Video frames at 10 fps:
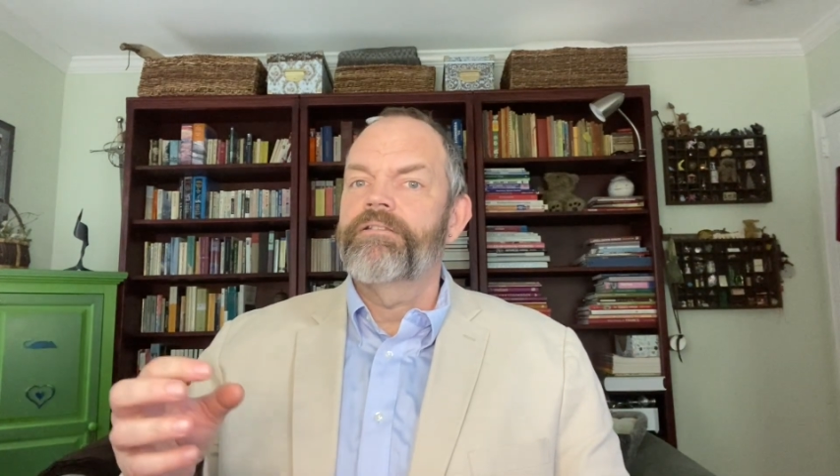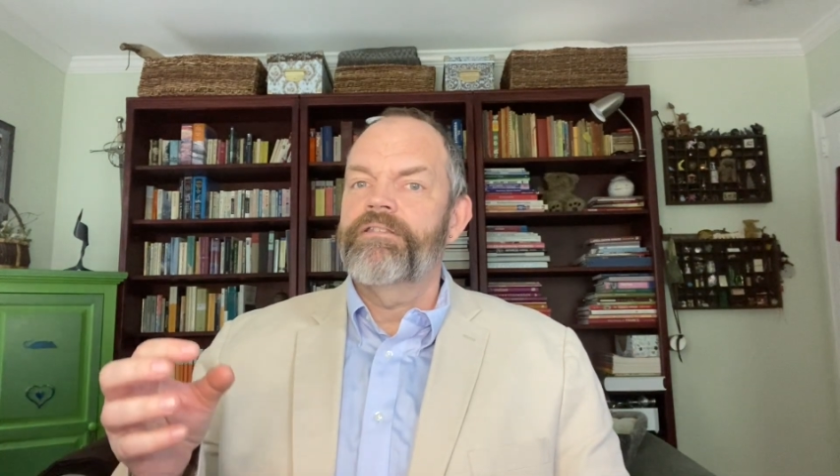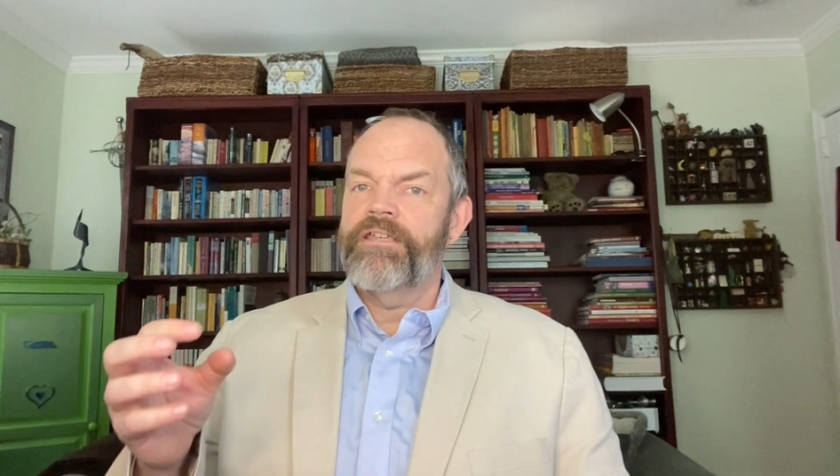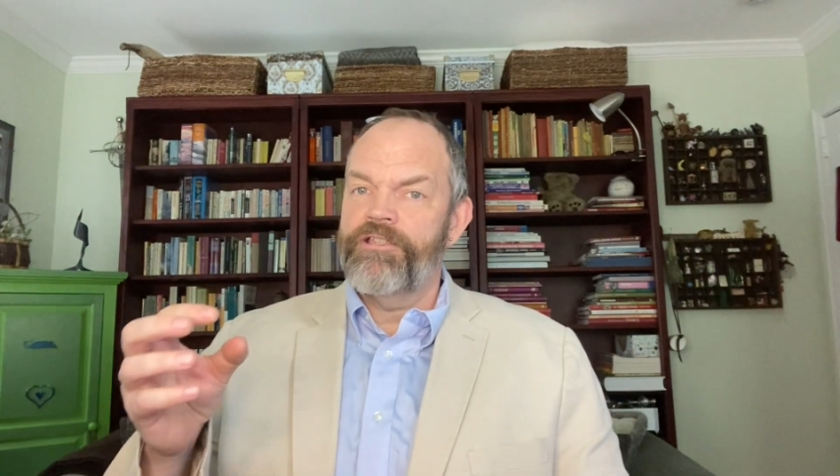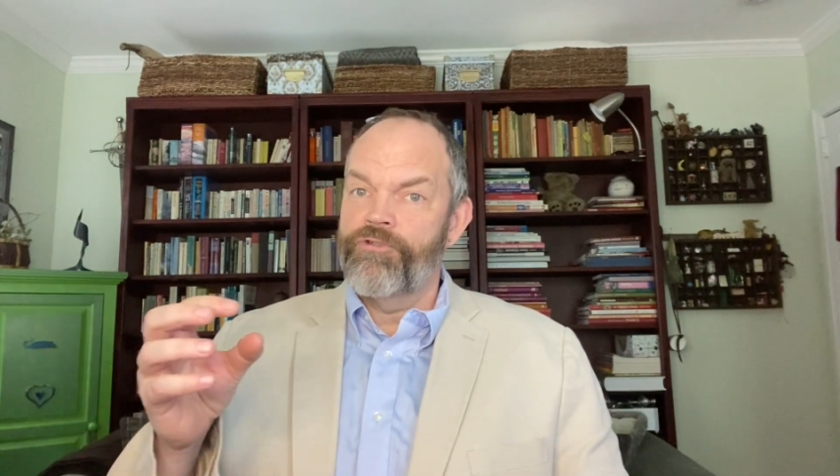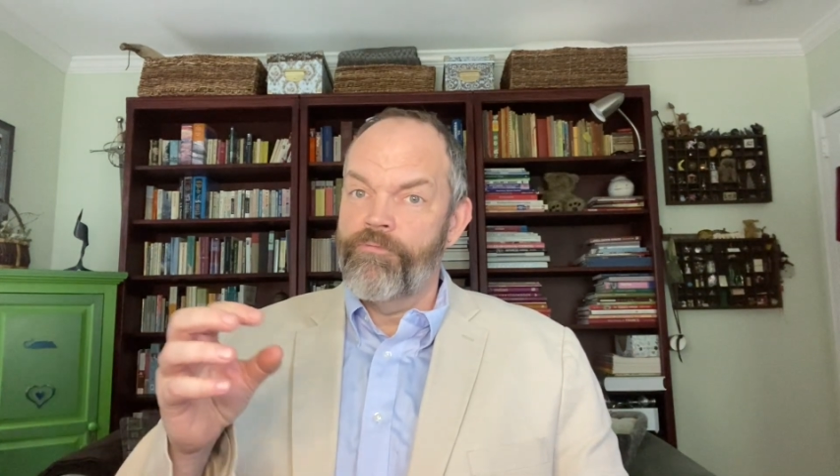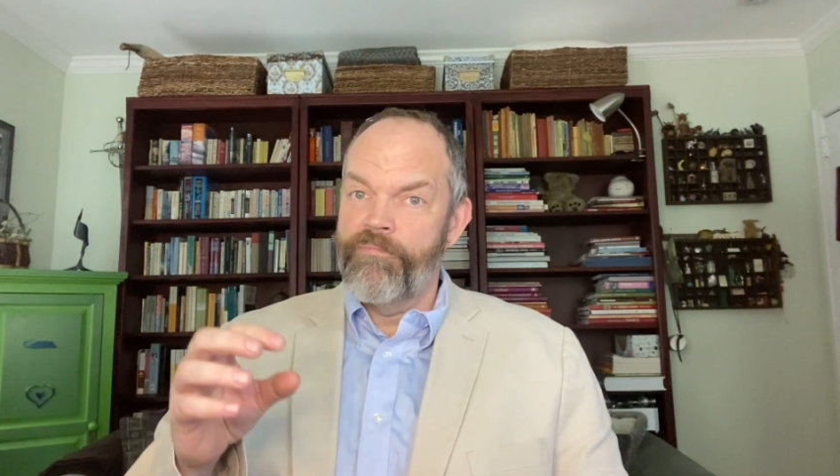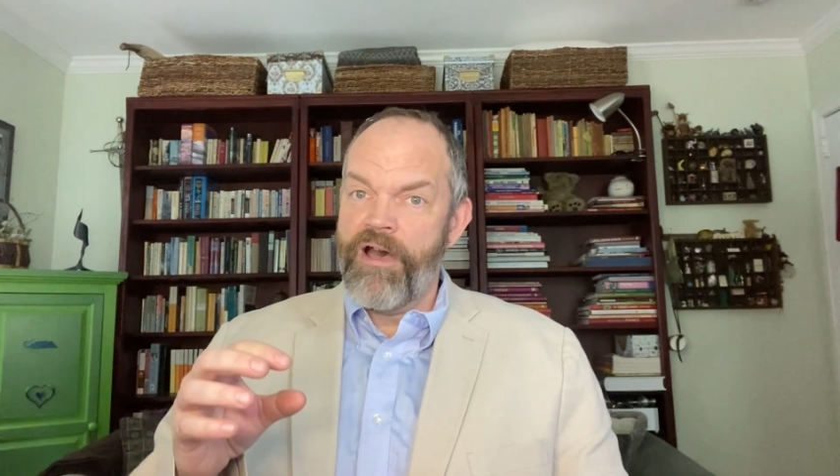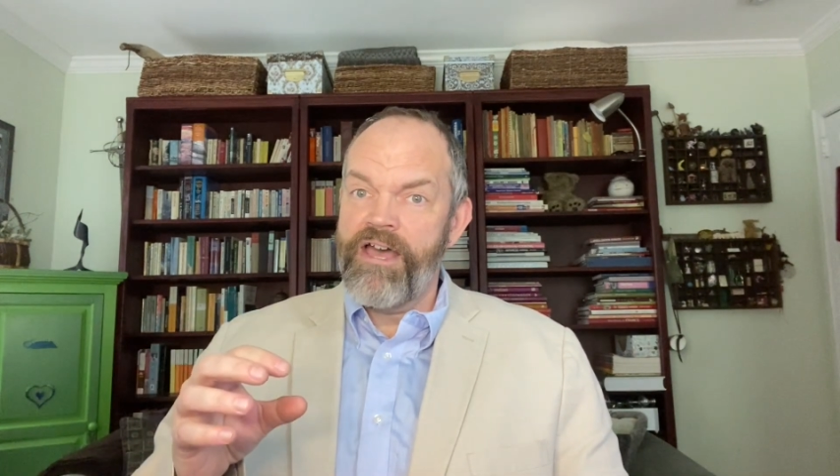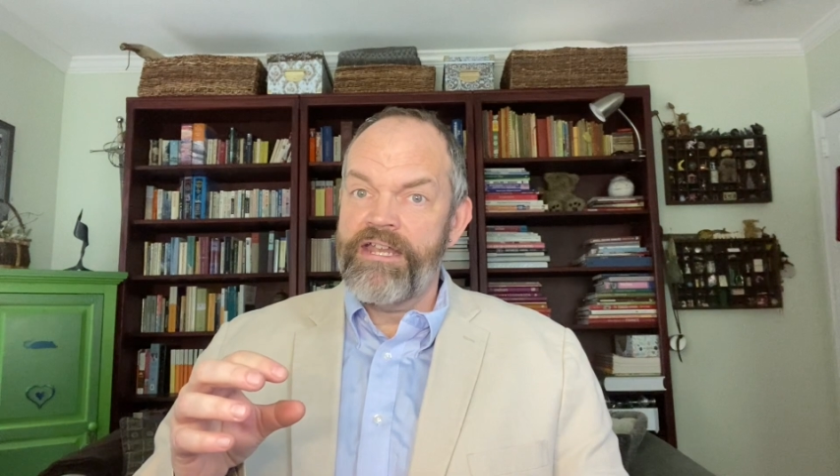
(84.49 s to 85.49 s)
then your
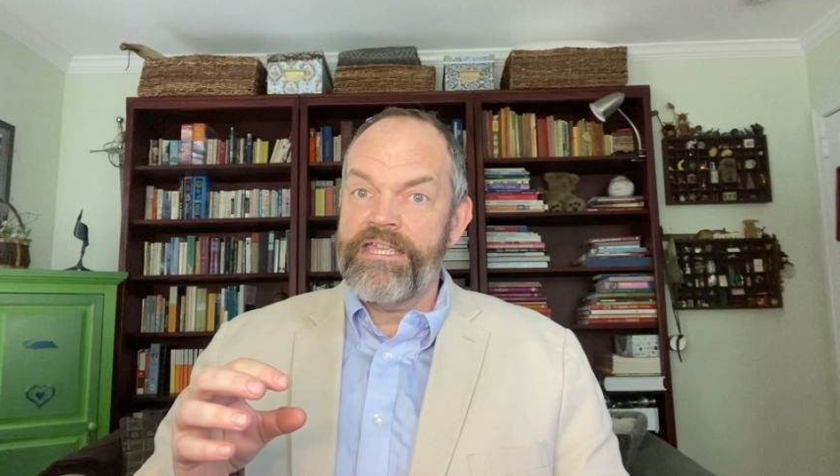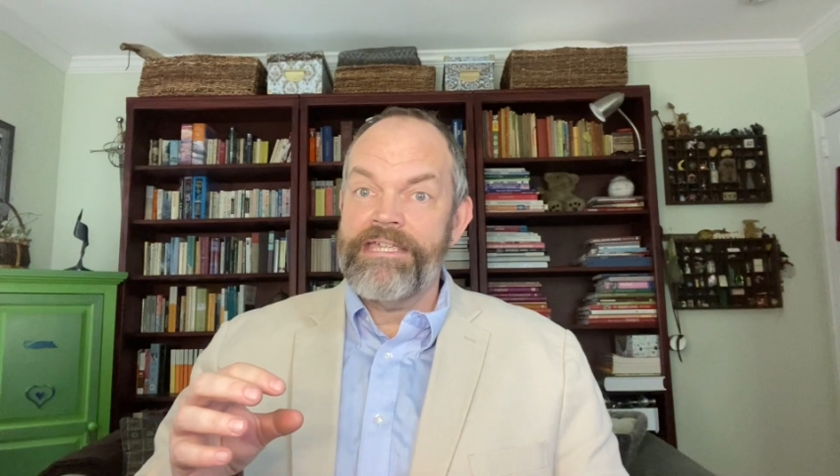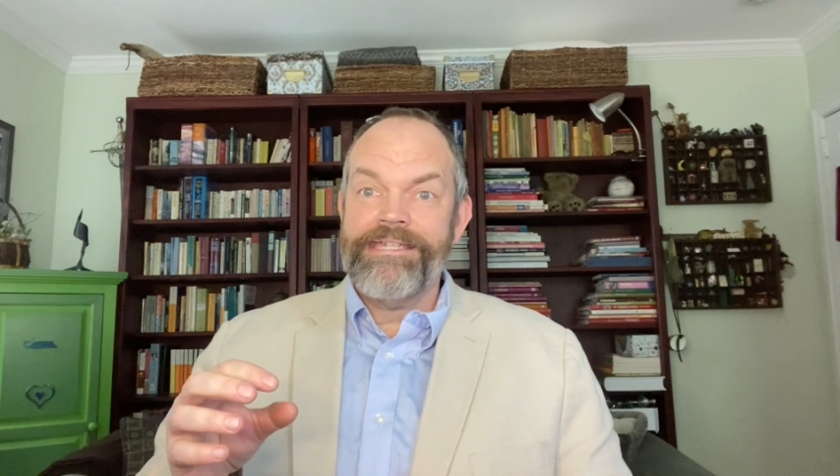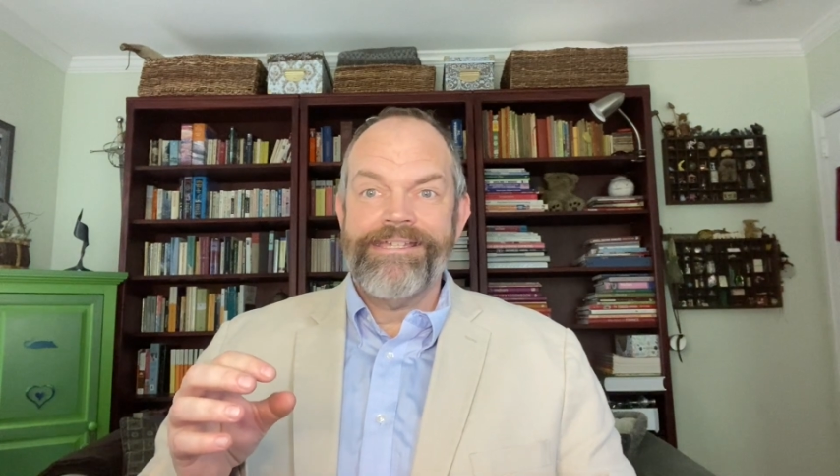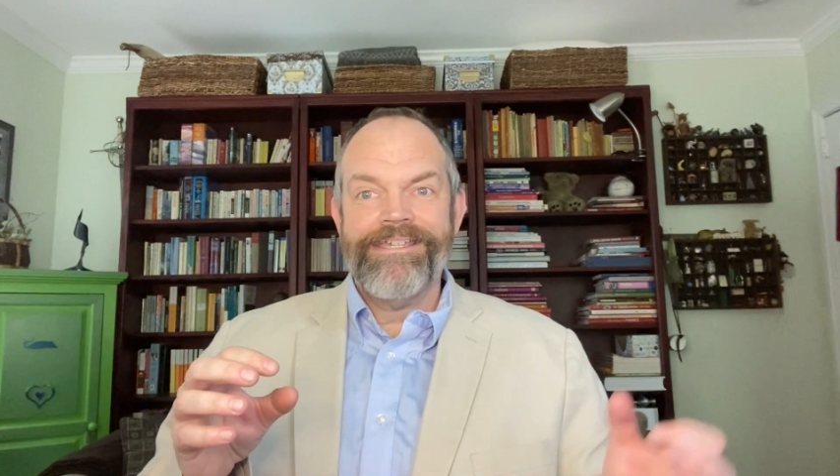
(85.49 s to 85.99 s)
body's